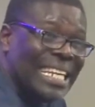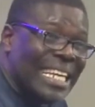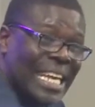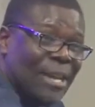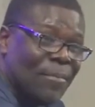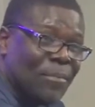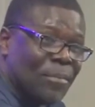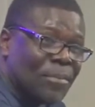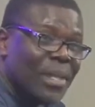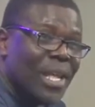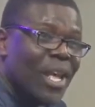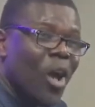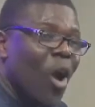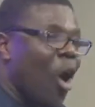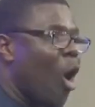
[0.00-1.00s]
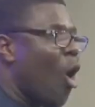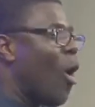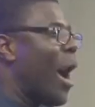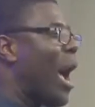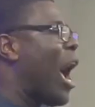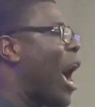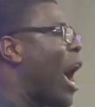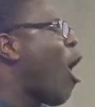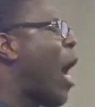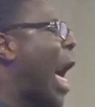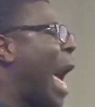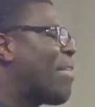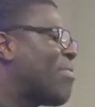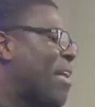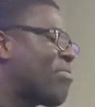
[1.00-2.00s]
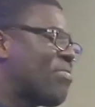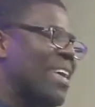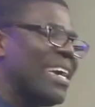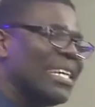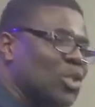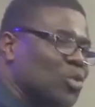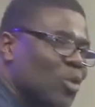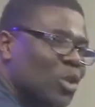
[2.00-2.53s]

him. Oh, all other things will